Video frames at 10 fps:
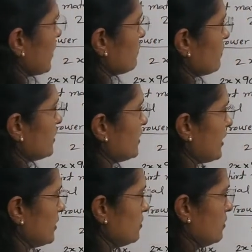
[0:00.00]
and 1
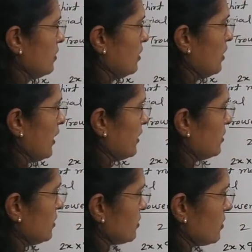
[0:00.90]
10, and
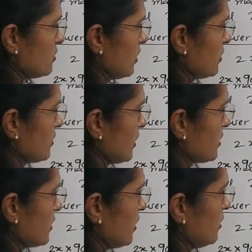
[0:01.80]
this 6
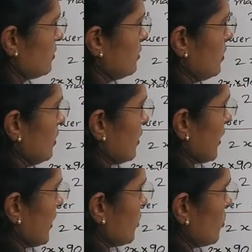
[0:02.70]
16,
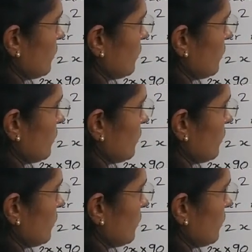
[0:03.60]
carry over